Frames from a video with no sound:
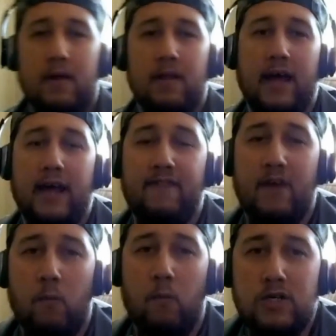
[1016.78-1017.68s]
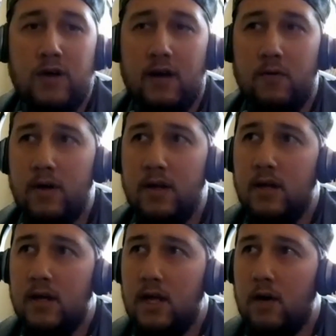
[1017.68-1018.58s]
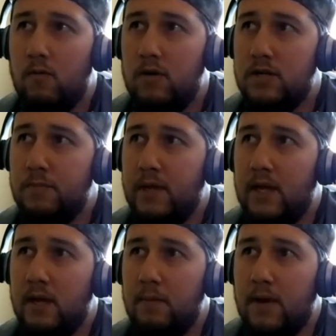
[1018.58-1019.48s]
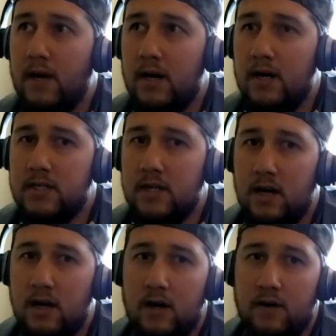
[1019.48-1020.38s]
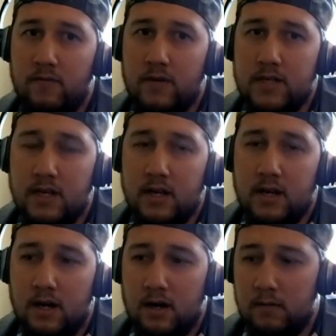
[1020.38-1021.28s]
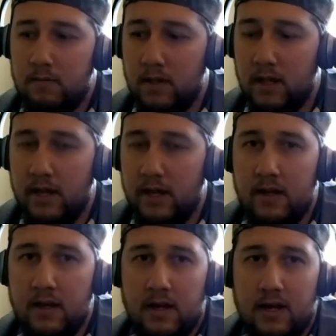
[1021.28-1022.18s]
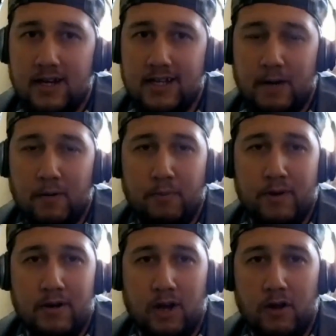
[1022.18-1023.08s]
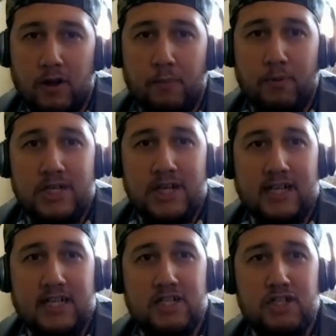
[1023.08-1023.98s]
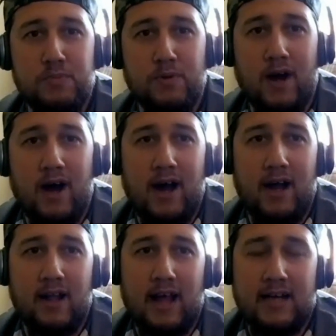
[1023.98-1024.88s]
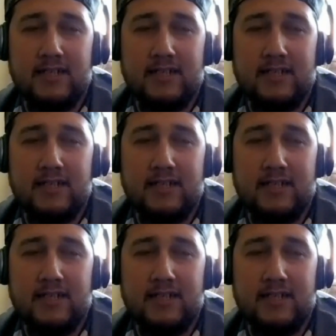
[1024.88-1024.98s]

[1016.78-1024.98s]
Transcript: like if they were trying to win would be because was it Lynn, because they were projected super high last